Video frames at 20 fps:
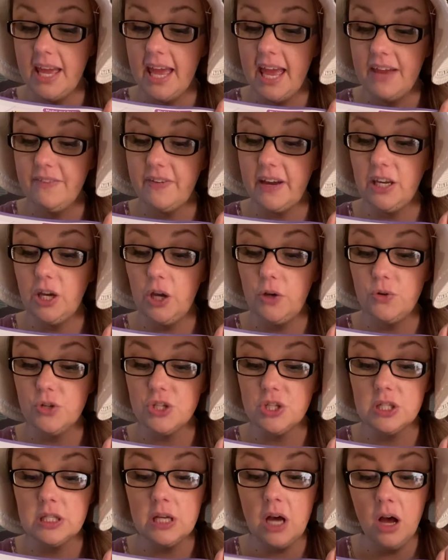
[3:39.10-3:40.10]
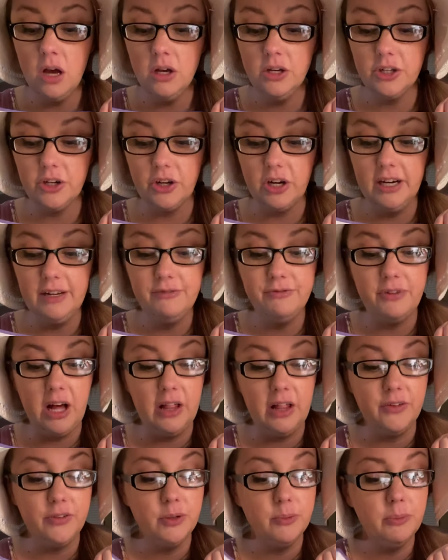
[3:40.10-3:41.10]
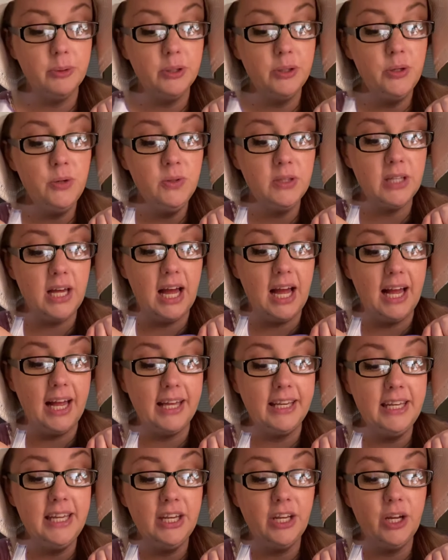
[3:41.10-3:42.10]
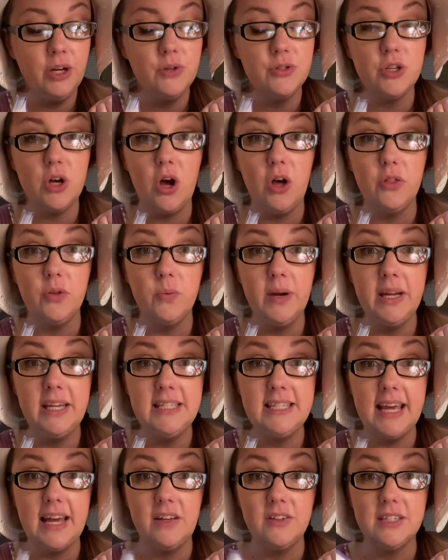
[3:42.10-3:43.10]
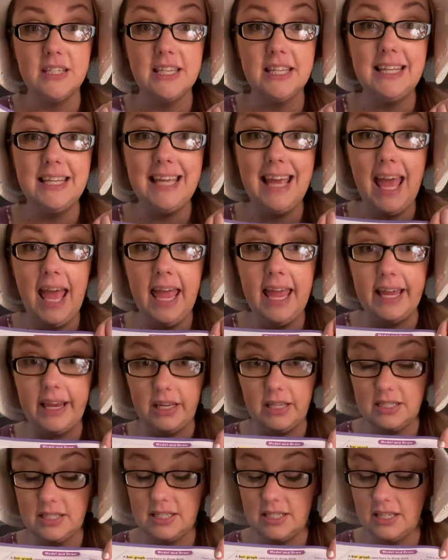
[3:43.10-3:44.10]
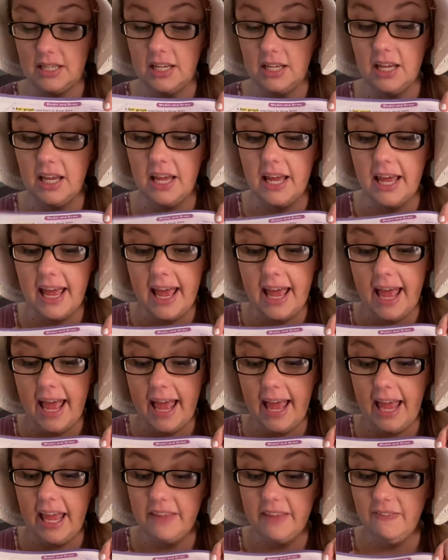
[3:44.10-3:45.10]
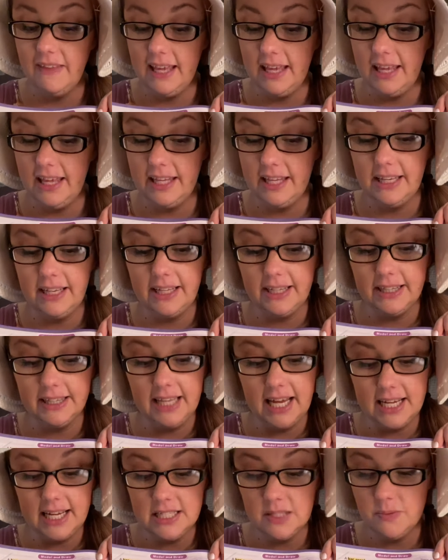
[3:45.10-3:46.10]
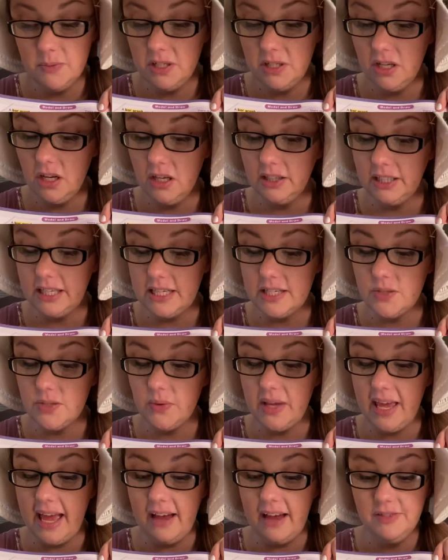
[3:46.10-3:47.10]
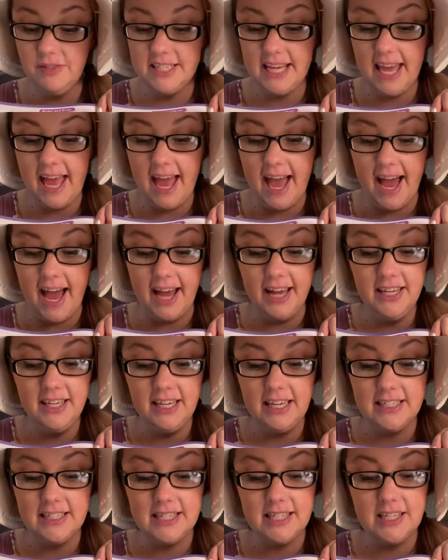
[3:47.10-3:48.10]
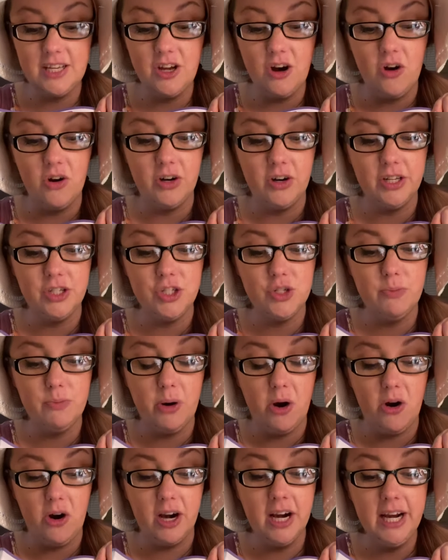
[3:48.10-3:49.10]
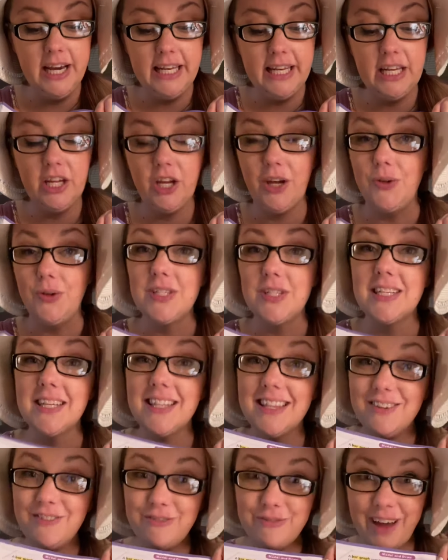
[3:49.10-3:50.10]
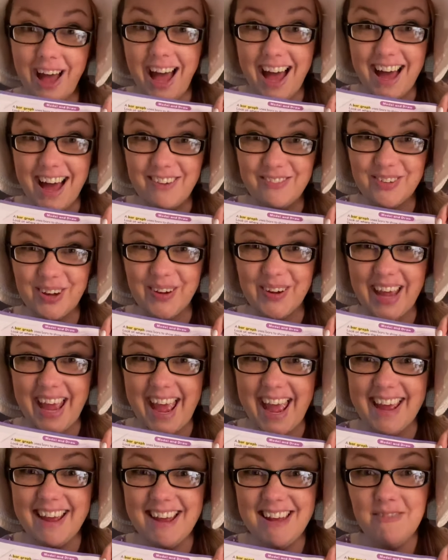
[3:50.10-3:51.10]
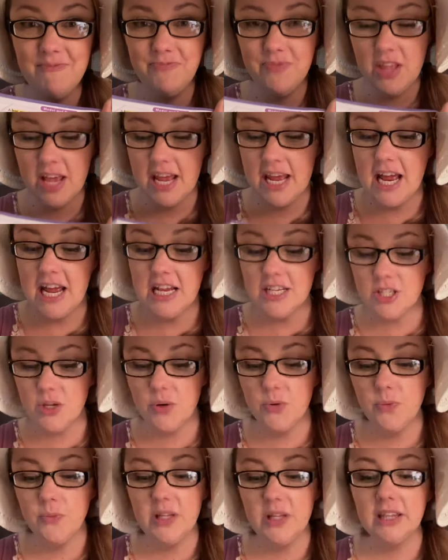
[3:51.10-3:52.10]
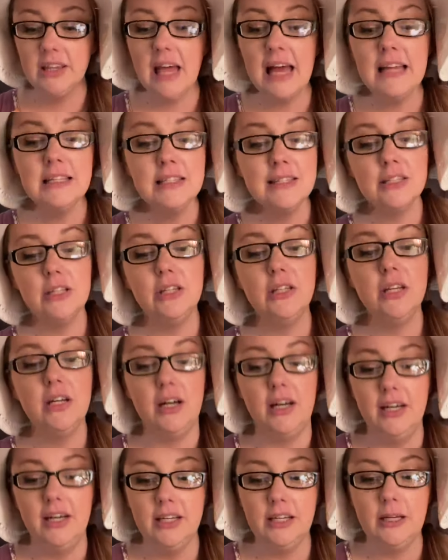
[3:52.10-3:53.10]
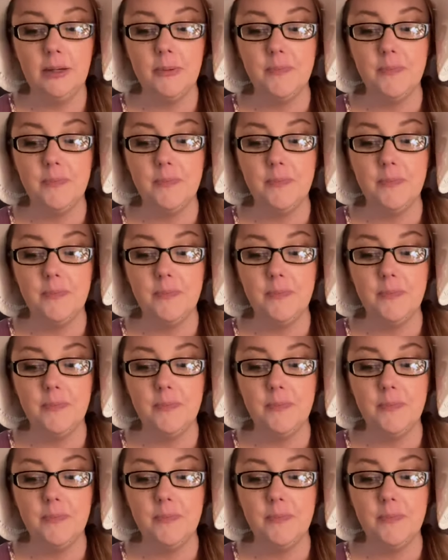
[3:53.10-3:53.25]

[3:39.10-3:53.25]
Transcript: If I go to soccer and follow the blue line, it goes all the way down to the 8. And then last but not least, we have tag. It's the orange bar and it goes to the 5, okay? So let's look